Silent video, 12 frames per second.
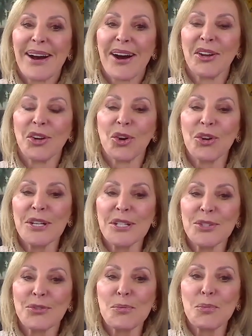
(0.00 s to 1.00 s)
on
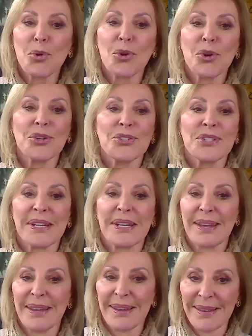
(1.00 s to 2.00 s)
earnings reports and
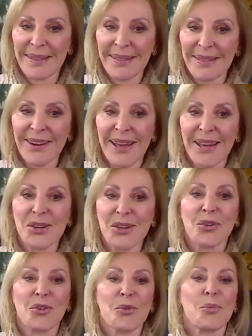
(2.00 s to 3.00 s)
in their
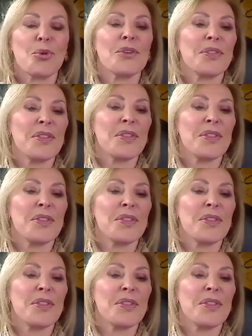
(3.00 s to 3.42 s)
annual report.